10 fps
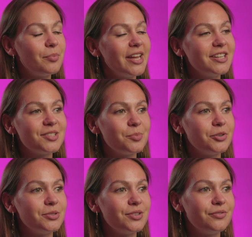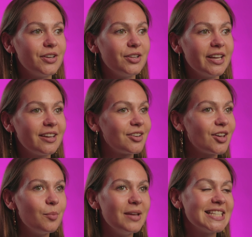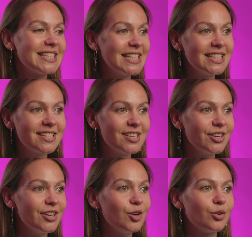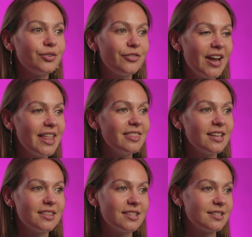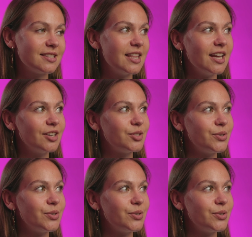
The brand is supposed to feel like a big sister or friend that's there